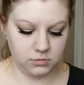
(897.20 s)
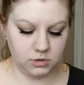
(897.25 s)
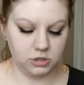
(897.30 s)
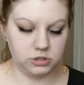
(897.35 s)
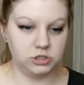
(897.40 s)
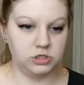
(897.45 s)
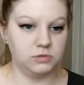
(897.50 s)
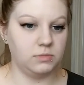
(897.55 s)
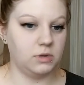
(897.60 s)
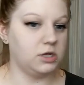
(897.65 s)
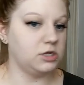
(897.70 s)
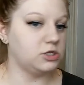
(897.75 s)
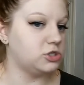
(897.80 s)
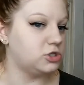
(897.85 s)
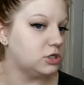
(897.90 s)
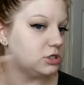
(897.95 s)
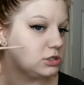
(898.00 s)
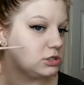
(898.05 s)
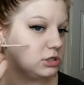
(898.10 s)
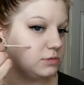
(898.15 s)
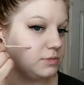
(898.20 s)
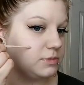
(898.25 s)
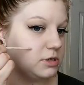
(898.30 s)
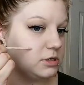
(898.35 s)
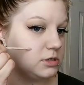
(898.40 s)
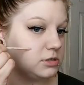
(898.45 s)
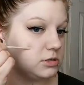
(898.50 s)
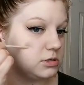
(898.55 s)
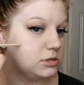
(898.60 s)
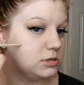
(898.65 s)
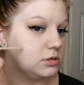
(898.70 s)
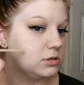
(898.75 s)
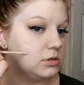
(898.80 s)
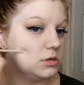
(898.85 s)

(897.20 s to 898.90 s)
Not too much, just a little bit.